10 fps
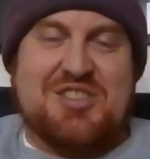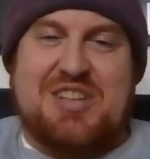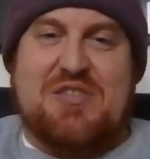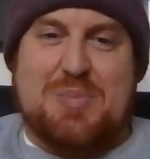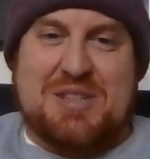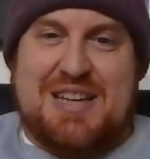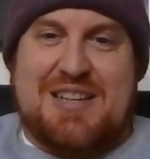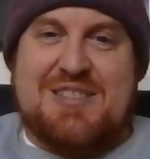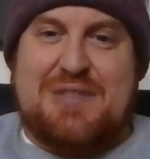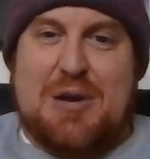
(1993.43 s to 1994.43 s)
just give them a
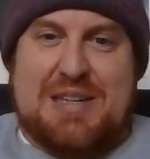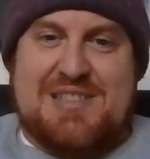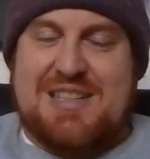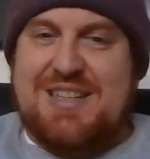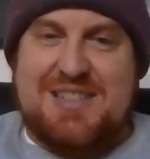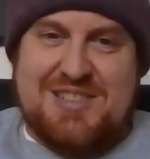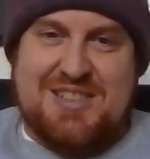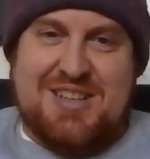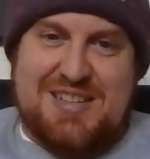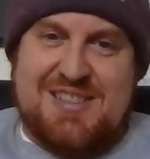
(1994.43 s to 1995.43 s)
sense of how easy it is
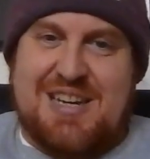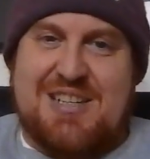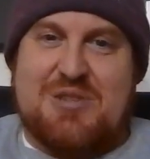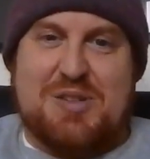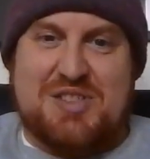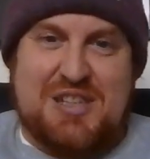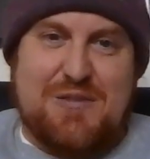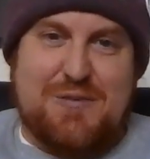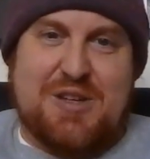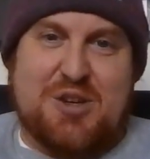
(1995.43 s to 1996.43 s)
to like send and
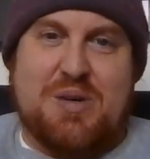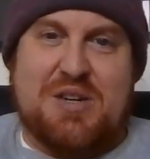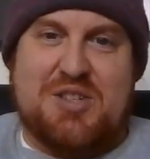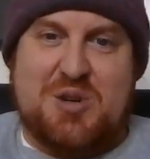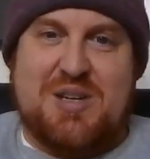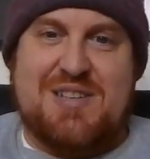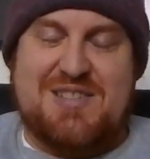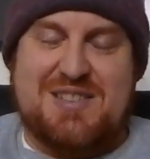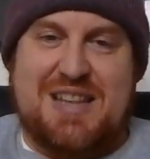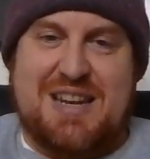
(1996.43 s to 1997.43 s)
receive a little bit of
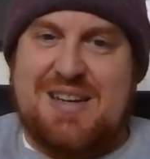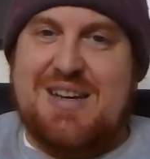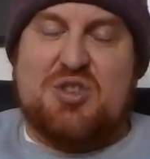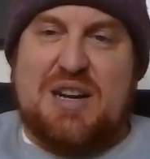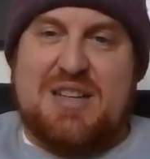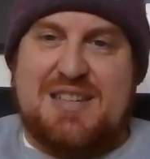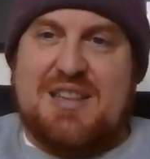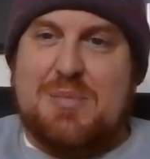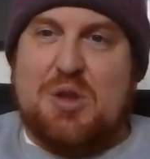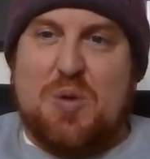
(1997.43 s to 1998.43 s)
tokens, and then you know, try to
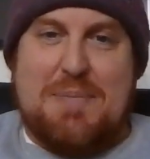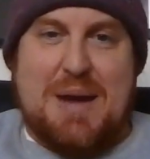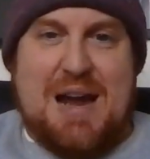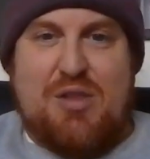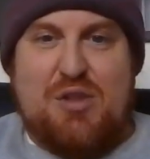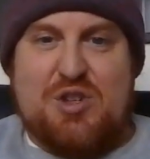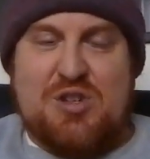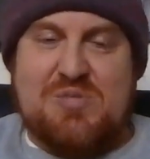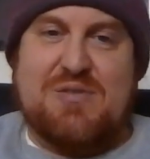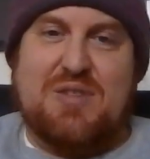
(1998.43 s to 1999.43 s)
send them on the right path
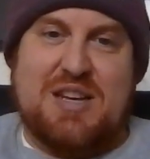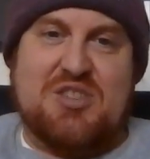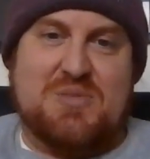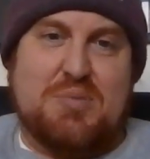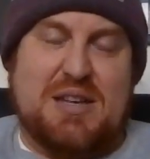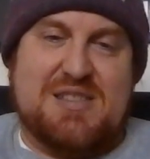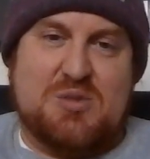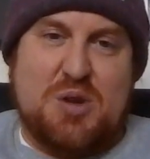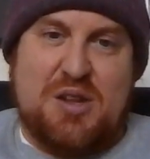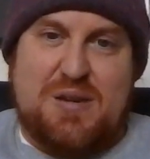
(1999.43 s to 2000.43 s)
in terms of like
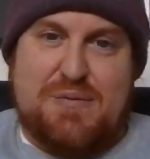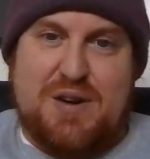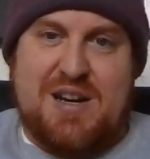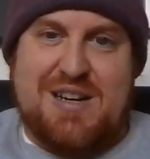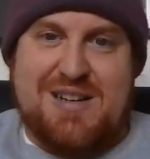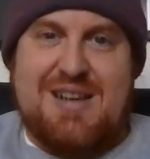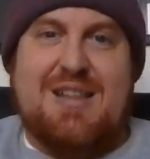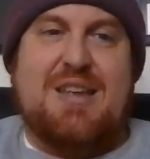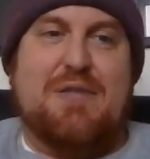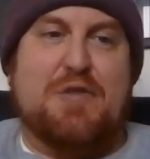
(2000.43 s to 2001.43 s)
places where they can find
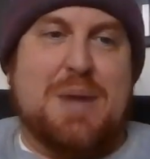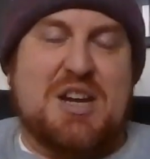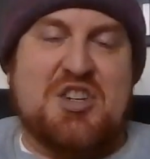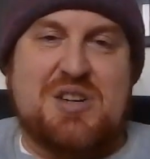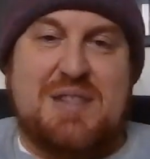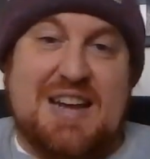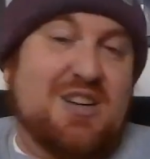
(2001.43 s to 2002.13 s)
information.